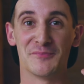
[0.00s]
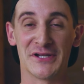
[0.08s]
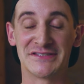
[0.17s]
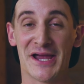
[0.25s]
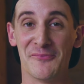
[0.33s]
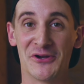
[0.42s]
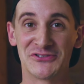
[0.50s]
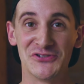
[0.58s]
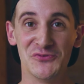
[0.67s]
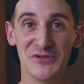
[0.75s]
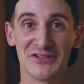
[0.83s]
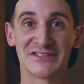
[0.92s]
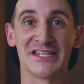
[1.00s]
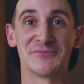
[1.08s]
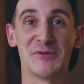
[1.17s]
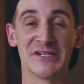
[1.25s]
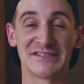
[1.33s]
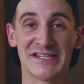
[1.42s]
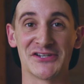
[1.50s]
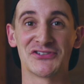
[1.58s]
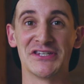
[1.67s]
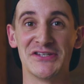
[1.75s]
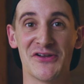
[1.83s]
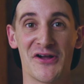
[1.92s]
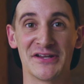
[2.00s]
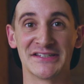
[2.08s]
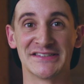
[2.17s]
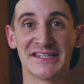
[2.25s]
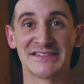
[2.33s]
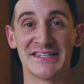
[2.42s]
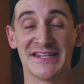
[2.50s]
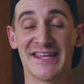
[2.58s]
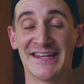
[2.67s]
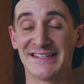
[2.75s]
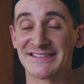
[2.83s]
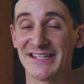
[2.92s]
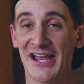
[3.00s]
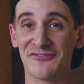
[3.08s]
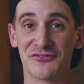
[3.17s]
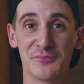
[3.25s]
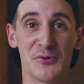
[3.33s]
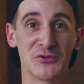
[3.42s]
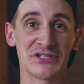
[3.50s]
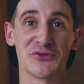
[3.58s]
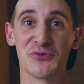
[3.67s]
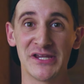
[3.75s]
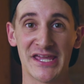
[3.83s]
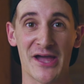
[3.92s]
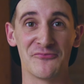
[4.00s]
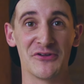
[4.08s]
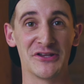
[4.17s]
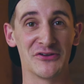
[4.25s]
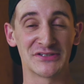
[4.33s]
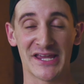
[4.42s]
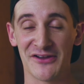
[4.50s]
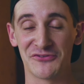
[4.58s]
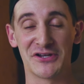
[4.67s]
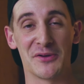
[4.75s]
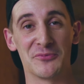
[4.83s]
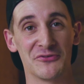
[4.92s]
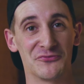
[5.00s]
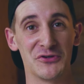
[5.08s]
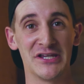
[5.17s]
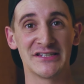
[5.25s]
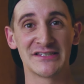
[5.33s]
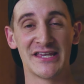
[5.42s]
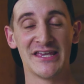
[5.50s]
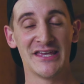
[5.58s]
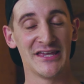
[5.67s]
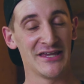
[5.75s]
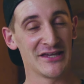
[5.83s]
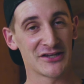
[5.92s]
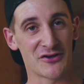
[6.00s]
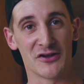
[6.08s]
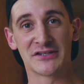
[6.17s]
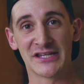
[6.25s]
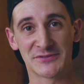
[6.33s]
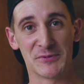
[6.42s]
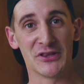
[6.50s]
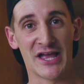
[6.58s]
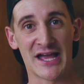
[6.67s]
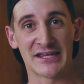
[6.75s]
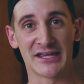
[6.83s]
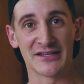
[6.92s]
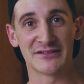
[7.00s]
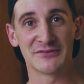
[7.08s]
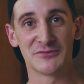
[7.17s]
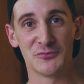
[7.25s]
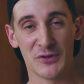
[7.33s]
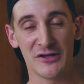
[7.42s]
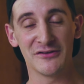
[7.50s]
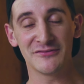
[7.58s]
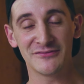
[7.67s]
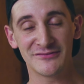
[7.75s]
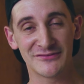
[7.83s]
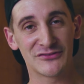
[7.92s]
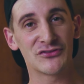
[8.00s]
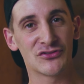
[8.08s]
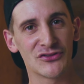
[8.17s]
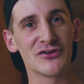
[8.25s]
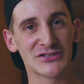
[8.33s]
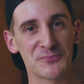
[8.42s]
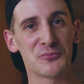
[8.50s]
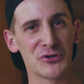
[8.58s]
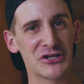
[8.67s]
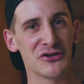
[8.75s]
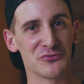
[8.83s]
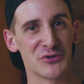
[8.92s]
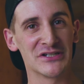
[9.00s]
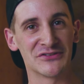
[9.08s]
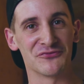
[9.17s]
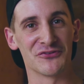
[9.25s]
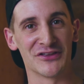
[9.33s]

My time on two wheels has been essentially non-existent, and aside from posting recap videos every couple of weeks, content's been lacking. Well, there's a pretty good reason for